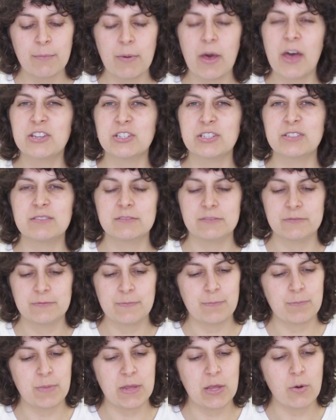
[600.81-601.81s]
but I'll just
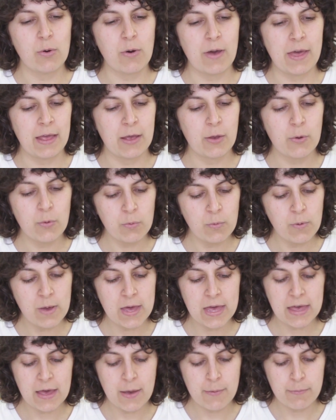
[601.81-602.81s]
be quite quick